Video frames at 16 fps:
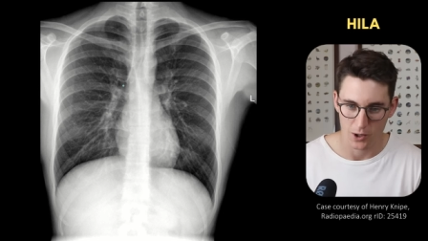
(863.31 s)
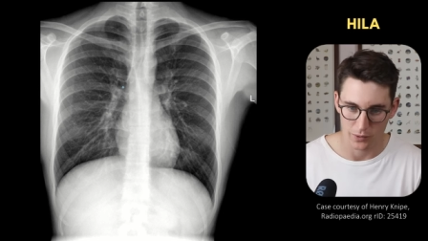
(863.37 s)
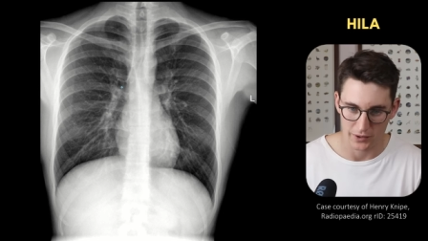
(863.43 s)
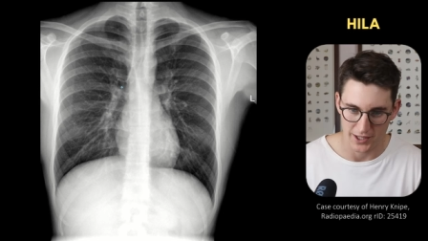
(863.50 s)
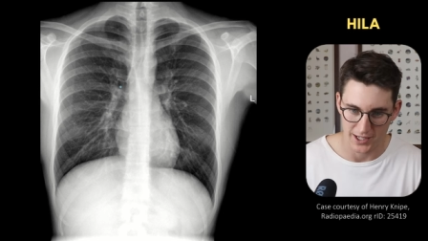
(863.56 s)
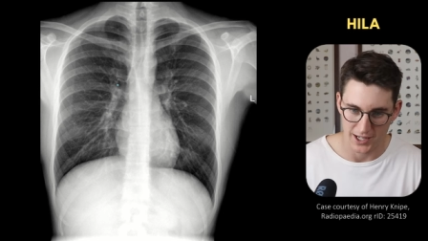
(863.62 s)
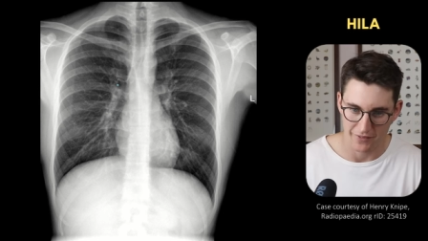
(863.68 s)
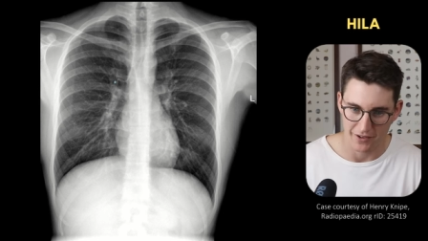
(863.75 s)

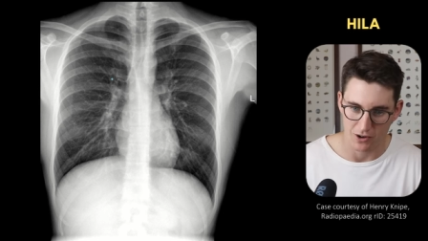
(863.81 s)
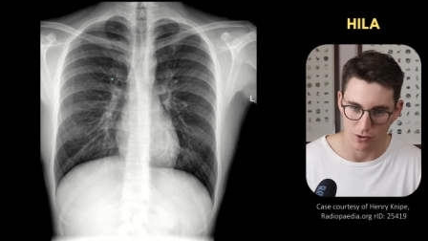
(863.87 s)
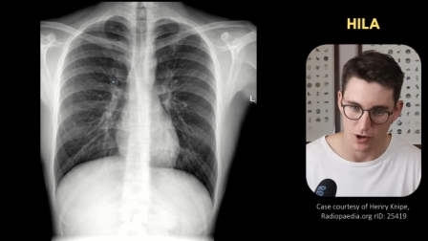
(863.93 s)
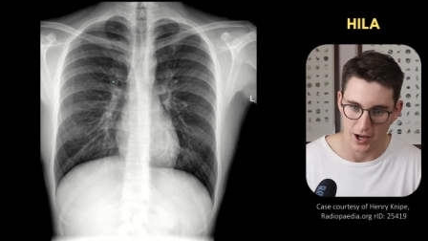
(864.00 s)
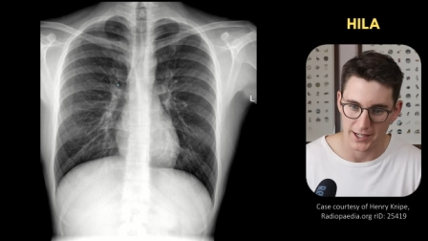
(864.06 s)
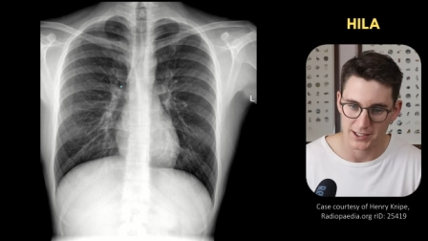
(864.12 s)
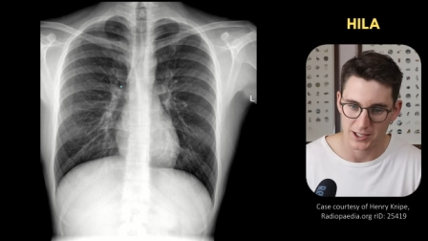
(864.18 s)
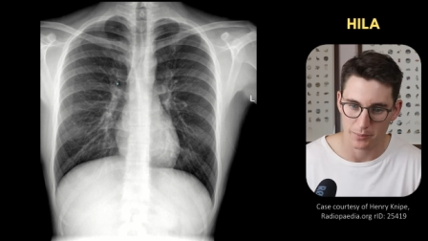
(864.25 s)
We then have our
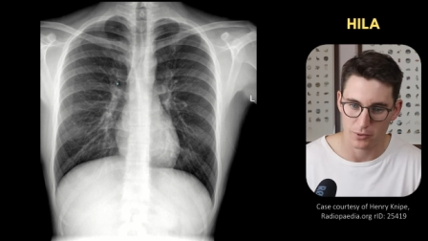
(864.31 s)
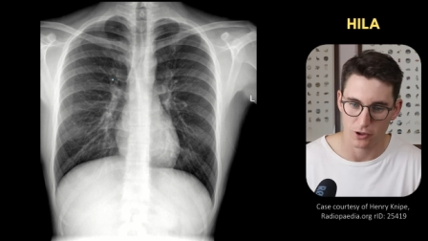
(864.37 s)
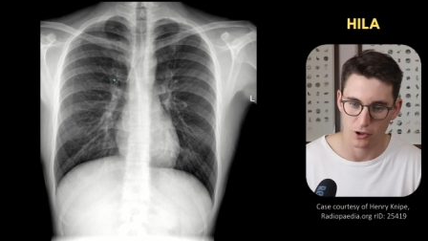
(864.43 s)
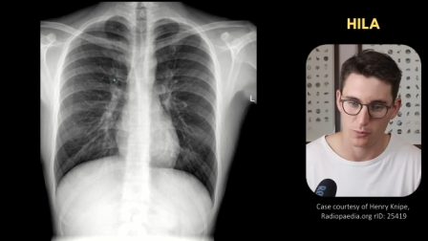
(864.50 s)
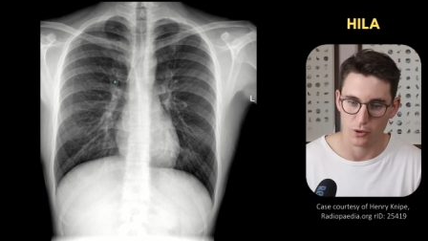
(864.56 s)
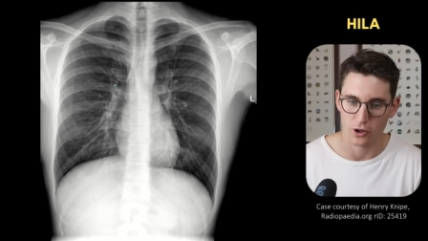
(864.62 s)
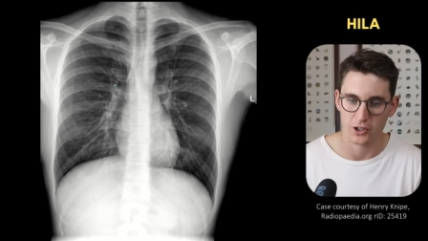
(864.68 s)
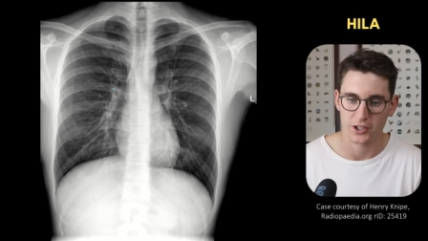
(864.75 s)
right upper
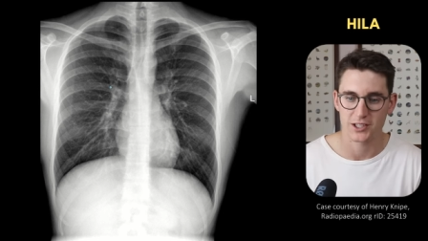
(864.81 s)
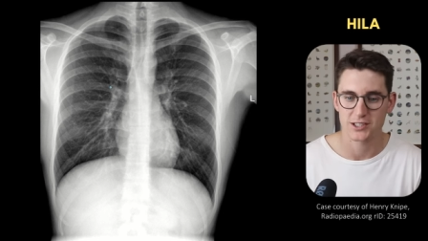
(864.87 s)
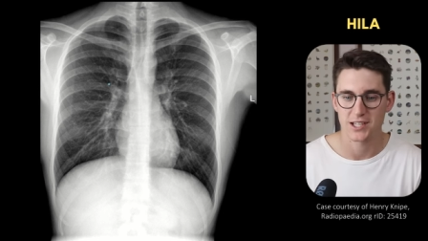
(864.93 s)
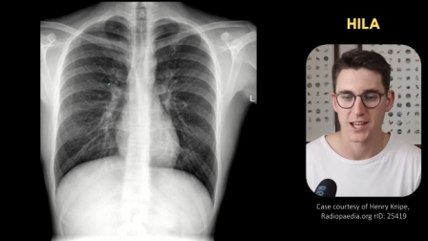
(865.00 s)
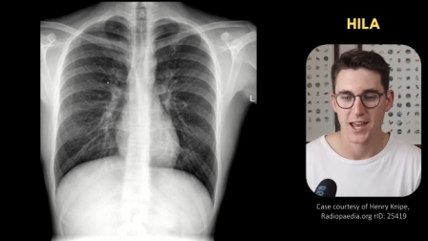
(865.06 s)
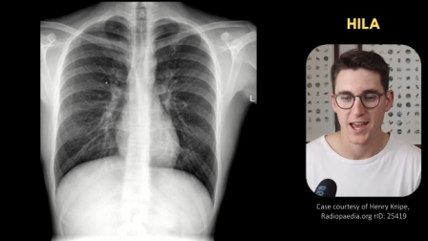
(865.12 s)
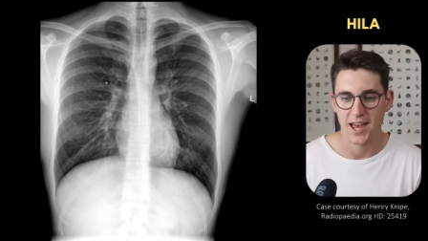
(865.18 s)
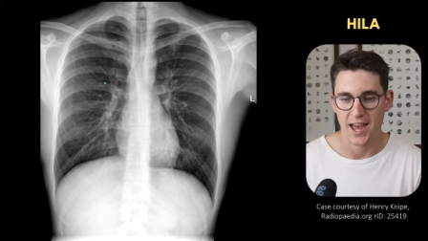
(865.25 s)
lobe
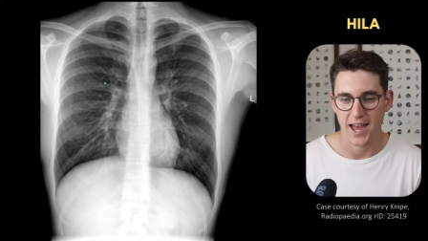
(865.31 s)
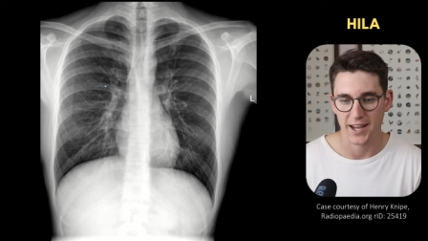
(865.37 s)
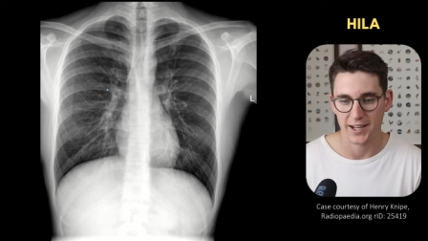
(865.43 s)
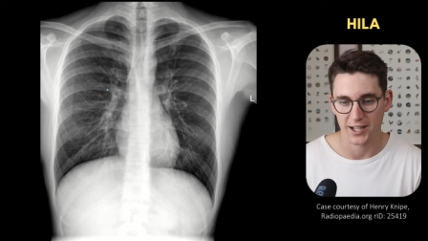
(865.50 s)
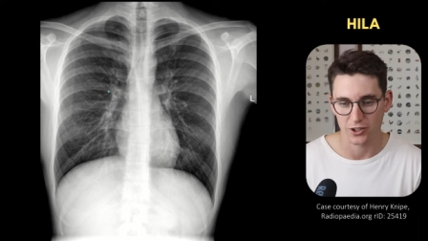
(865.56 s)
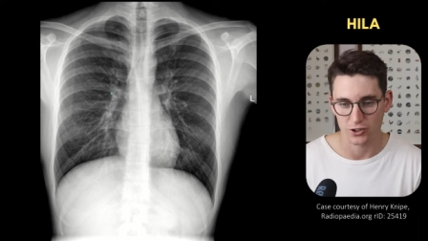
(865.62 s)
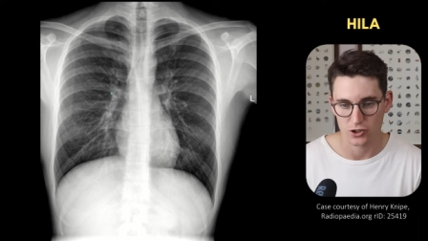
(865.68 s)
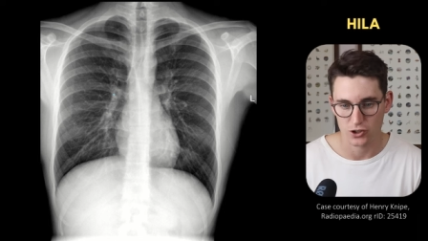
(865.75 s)
bronchus
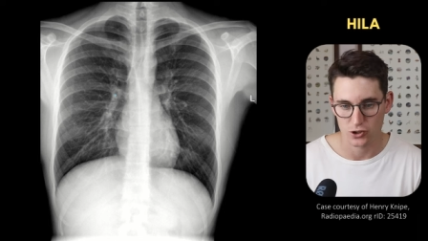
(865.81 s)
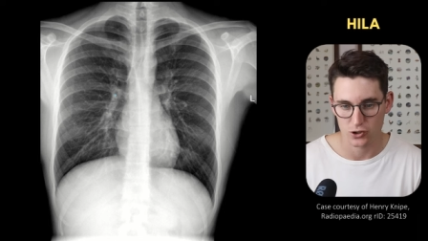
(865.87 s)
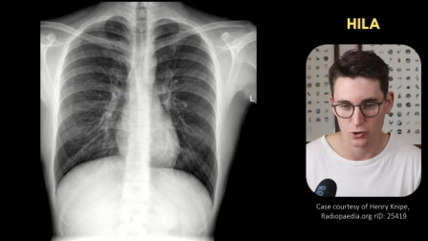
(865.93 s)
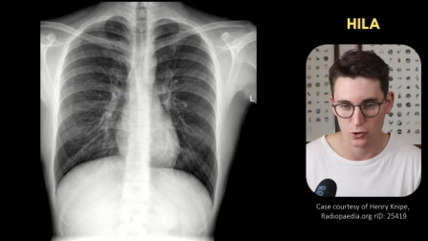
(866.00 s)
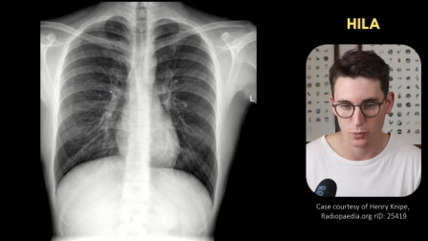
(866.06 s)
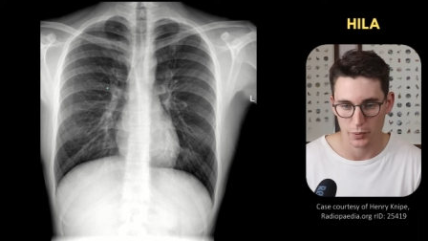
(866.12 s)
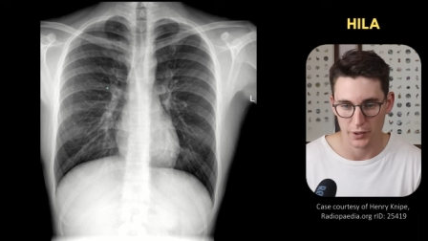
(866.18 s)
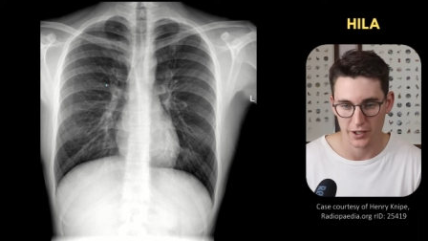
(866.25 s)
and our
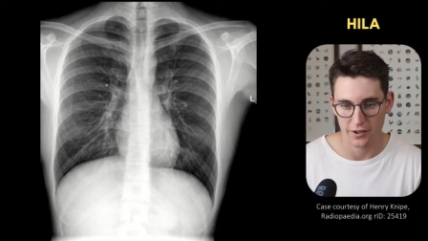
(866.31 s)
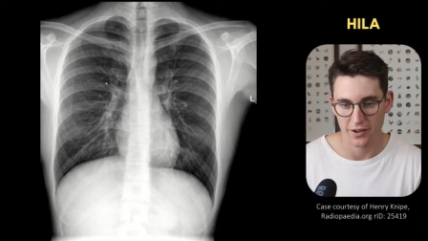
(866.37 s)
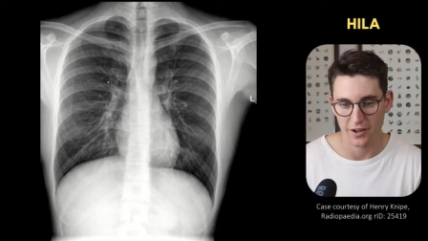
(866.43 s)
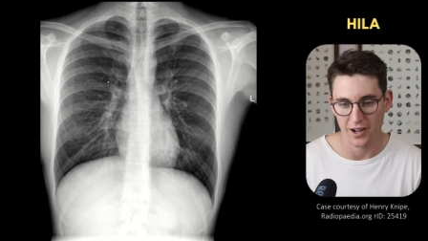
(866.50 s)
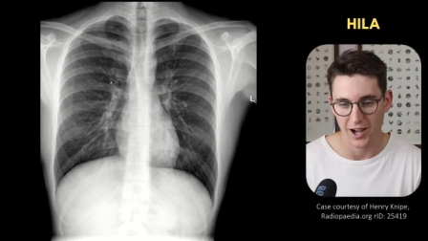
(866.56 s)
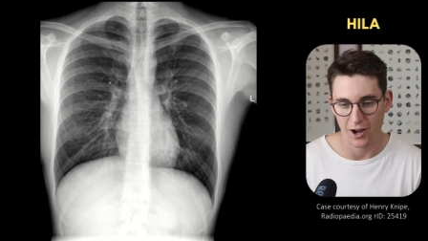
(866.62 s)
superior,